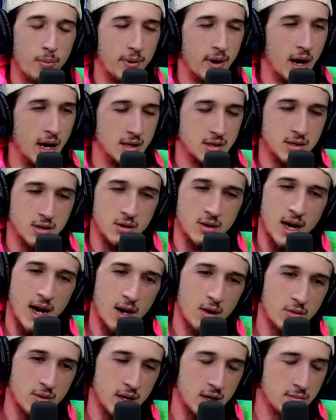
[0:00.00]
not, dude. I
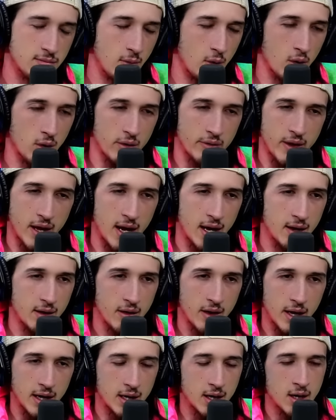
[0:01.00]
don't need more of that.
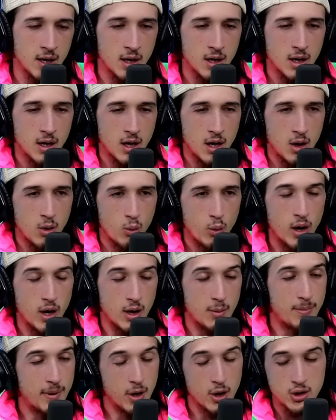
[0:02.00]
Like, okay,
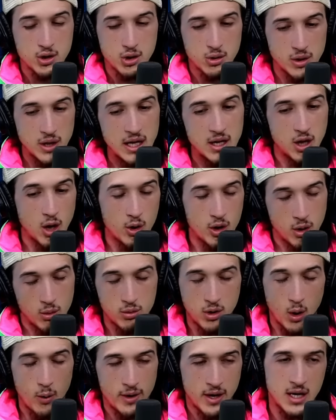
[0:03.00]
what, but also lead go. You know,
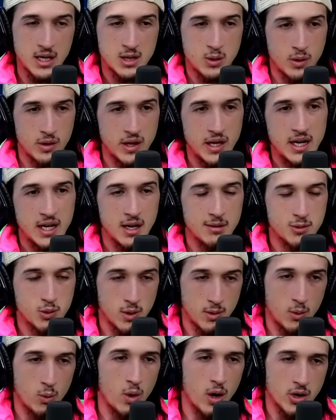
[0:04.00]
going into it, leading up to it,
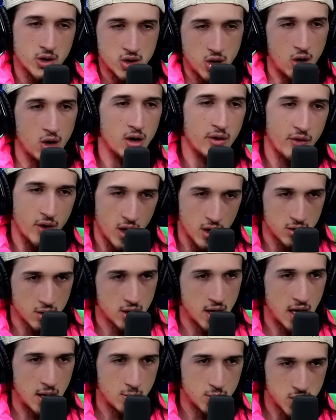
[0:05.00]
we watched all of the Hunger
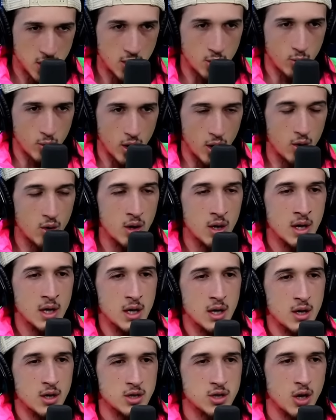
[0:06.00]
Games in a row,
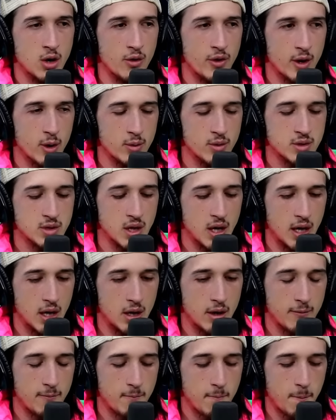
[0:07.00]
so there was
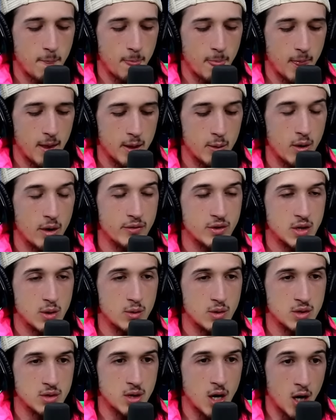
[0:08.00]
like, there obviously
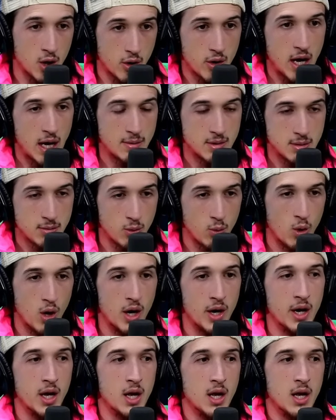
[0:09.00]
was Hunger Games number
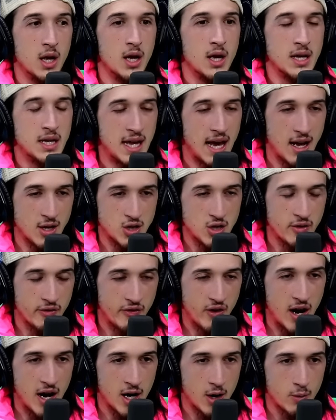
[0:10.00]
one. Catching
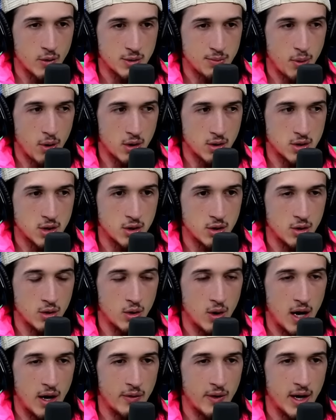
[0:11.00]
Fire was part two,
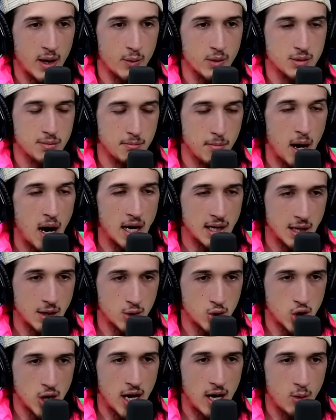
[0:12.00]
and then it was
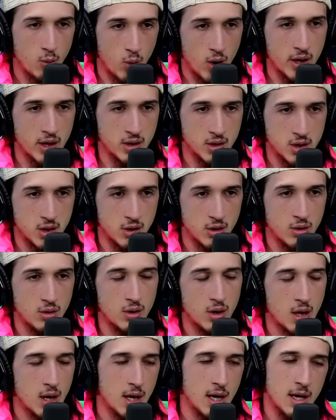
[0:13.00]
Mockingjay one and two.
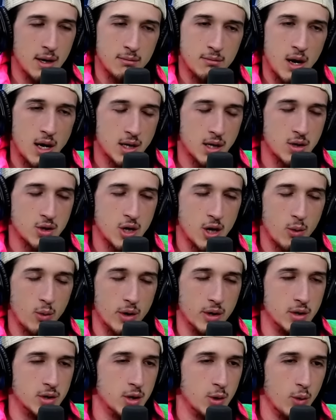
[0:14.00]
Mockingjay one
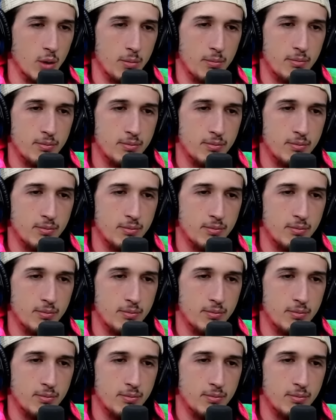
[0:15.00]
and two were